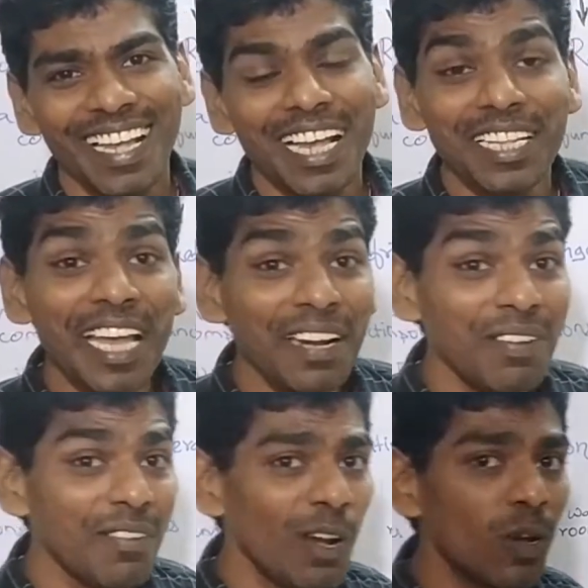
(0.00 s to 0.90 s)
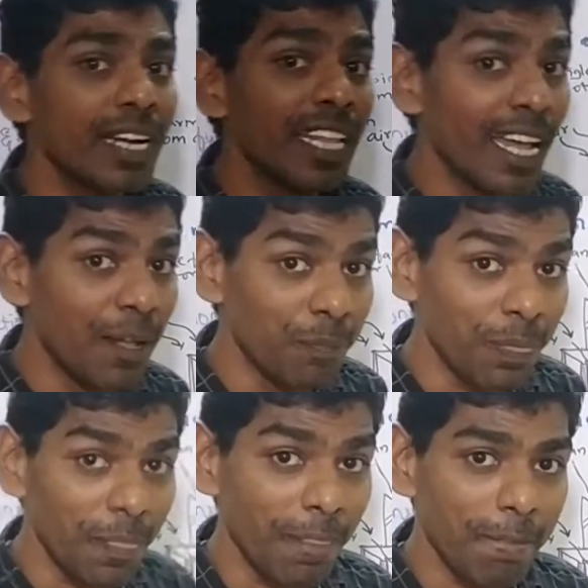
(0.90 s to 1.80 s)
Then when you look at the
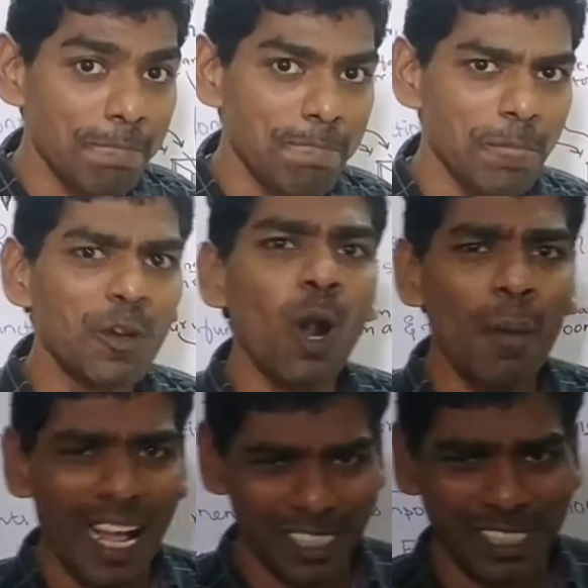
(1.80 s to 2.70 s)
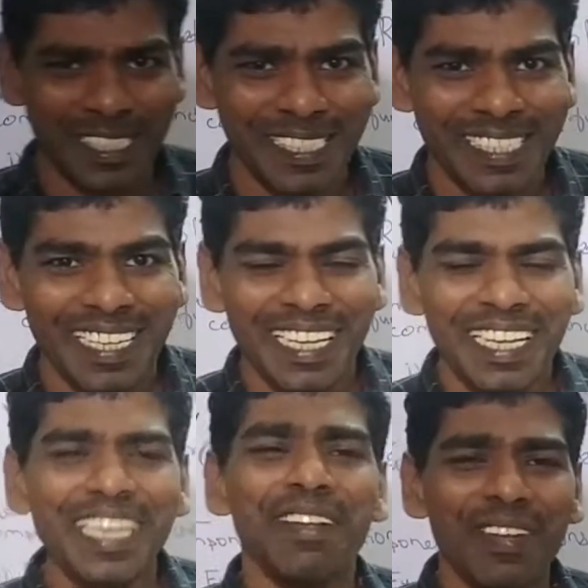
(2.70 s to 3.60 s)
drawbacks,
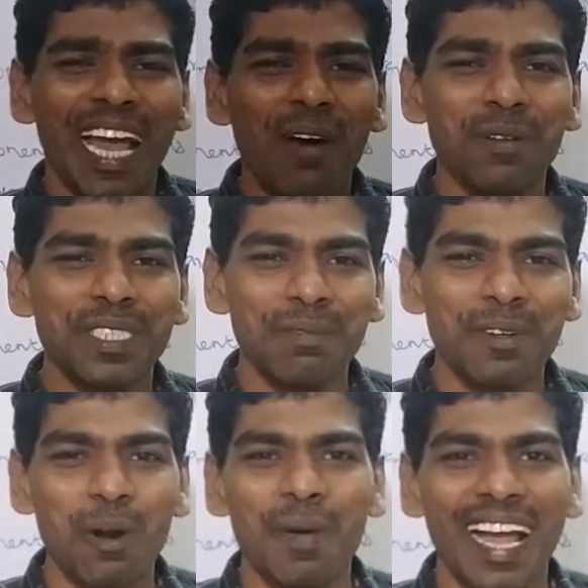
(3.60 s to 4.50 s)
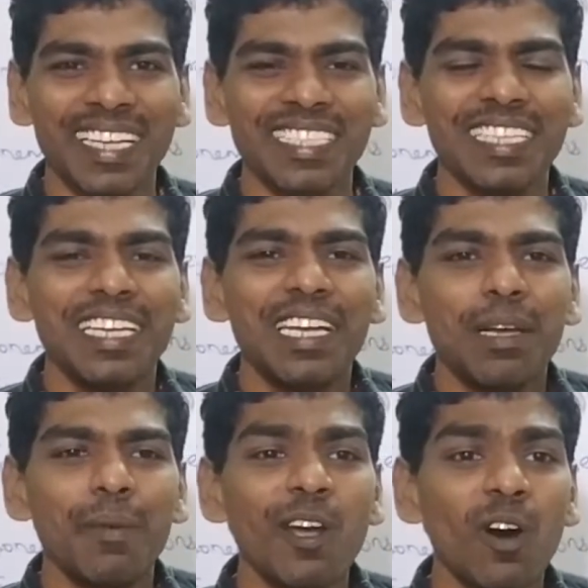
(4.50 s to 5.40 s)
here we have some drawbacks.
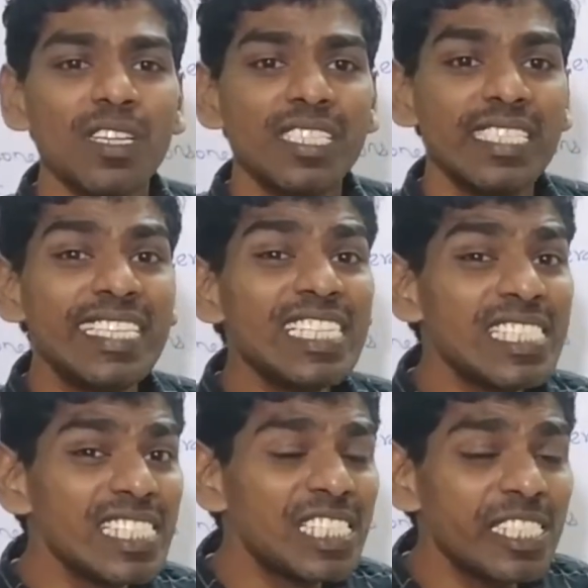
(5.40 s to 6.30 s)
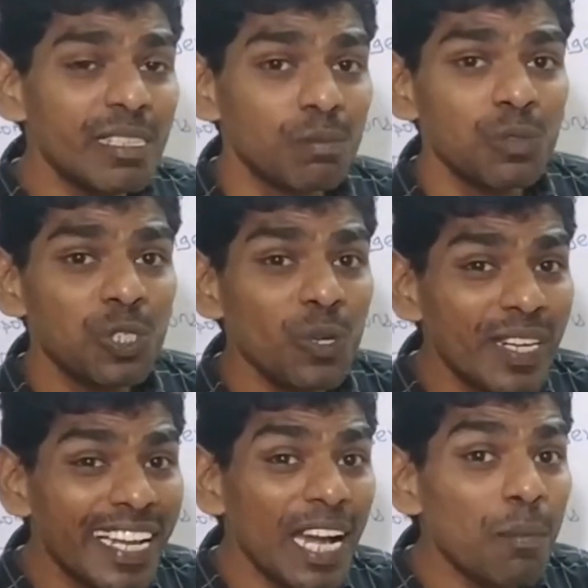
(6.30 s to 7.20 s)
because this system should
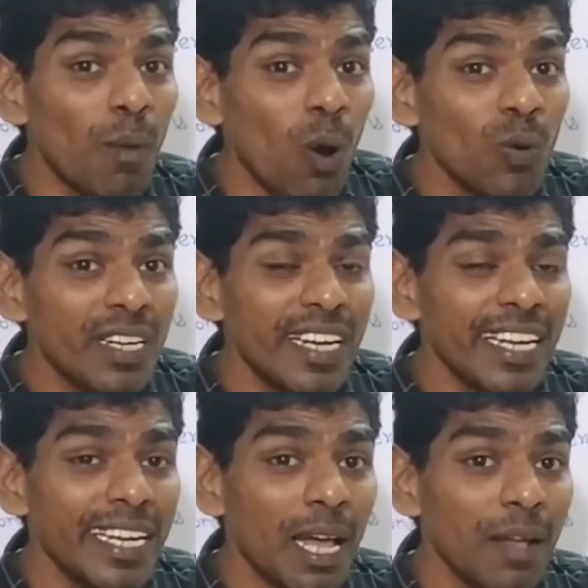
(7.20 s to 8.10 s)
get mounted in a